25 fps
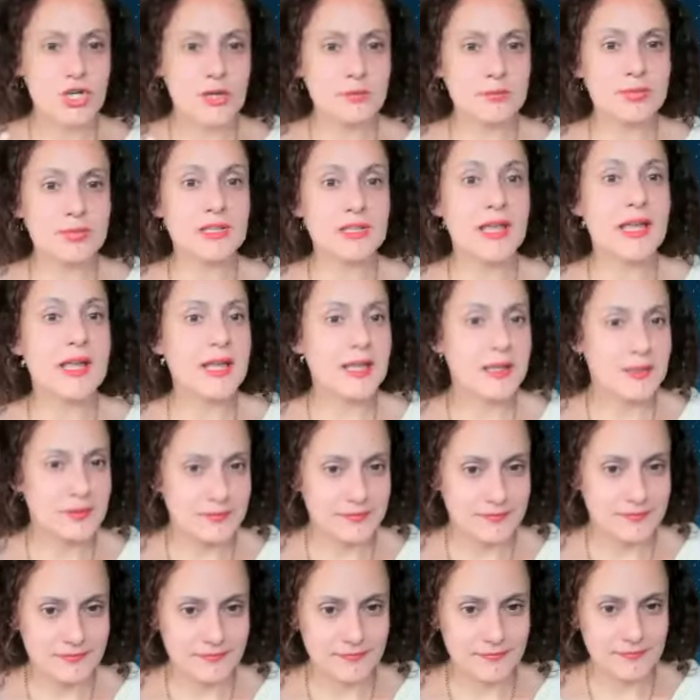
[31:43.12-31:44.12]
in play
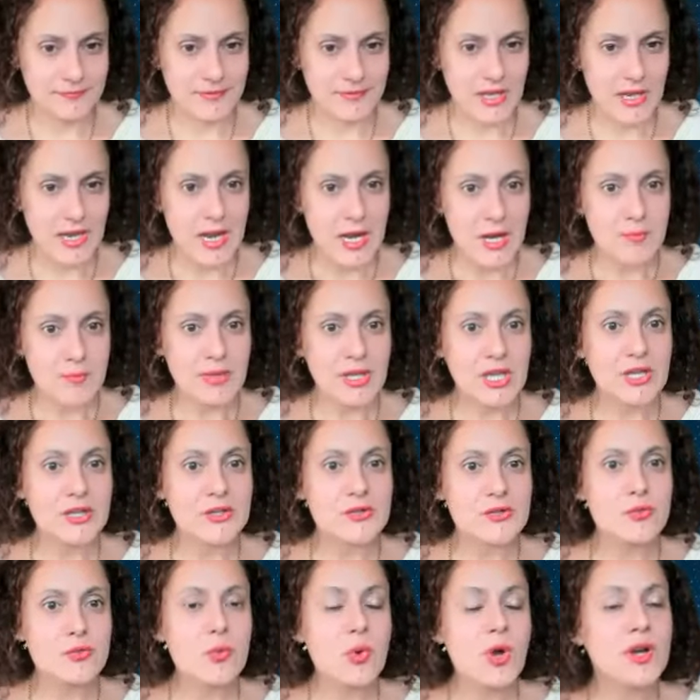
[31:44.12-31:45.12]
yeah
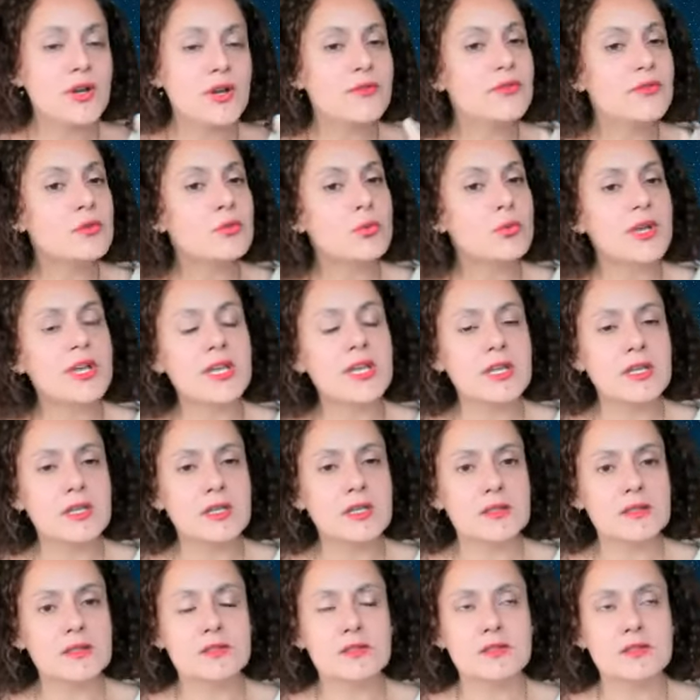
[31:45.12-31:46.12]
because one of the
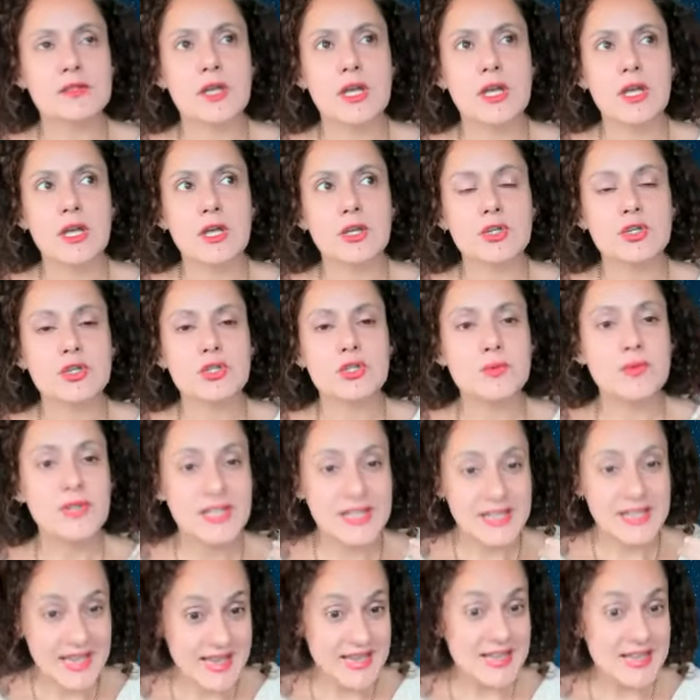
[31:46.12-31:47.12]
ways to
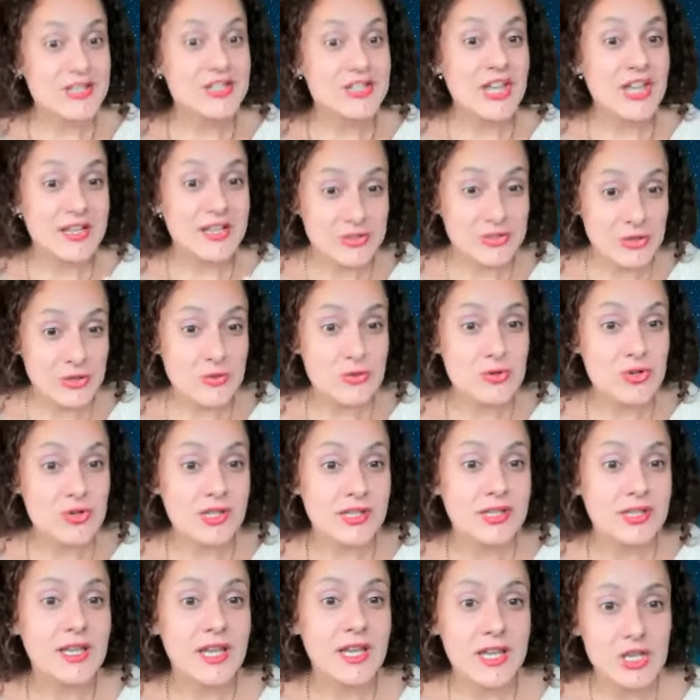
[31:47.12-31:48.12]
engage that social
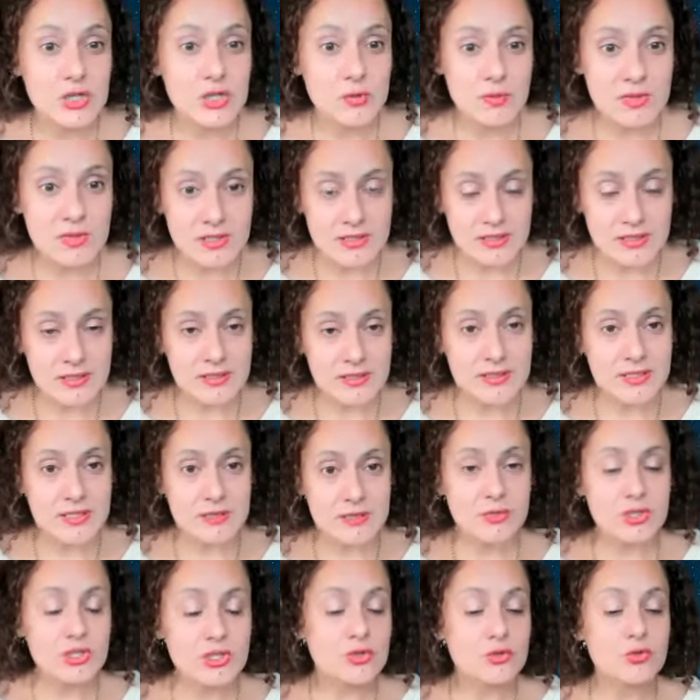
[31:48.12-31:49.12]
engagement
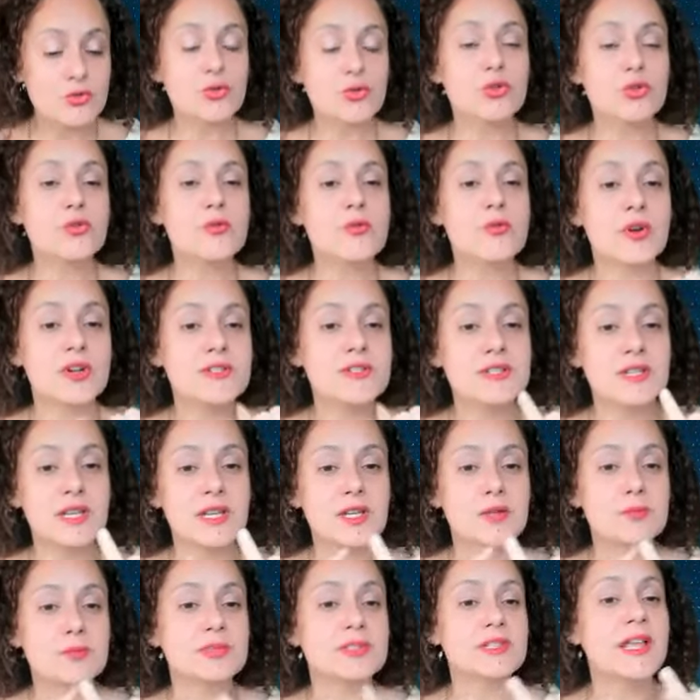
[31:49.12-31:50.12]
system is through
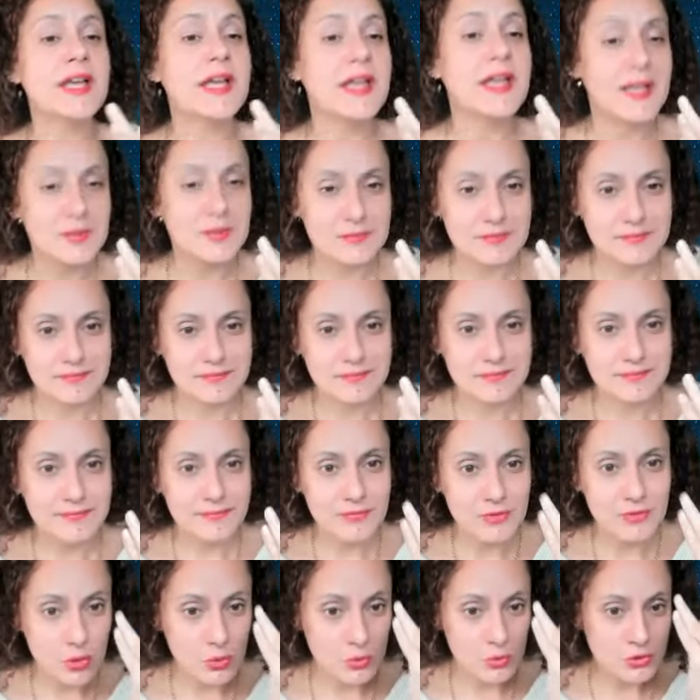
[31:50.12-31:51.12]
curiosity and play
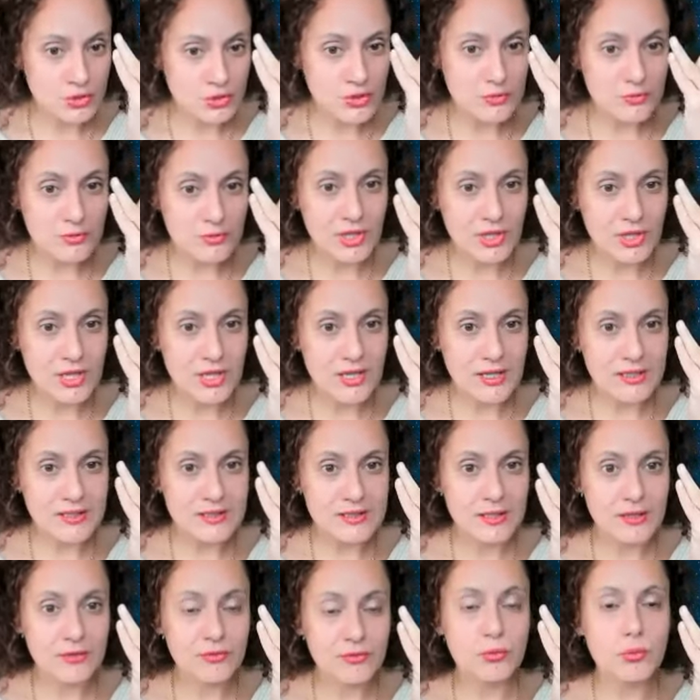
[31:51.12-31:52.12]
those two things
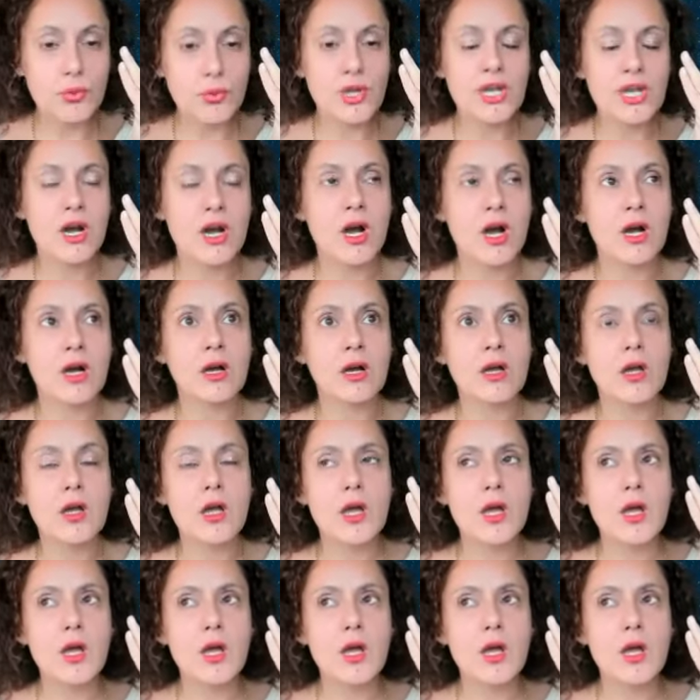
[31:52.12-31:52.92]
and if we are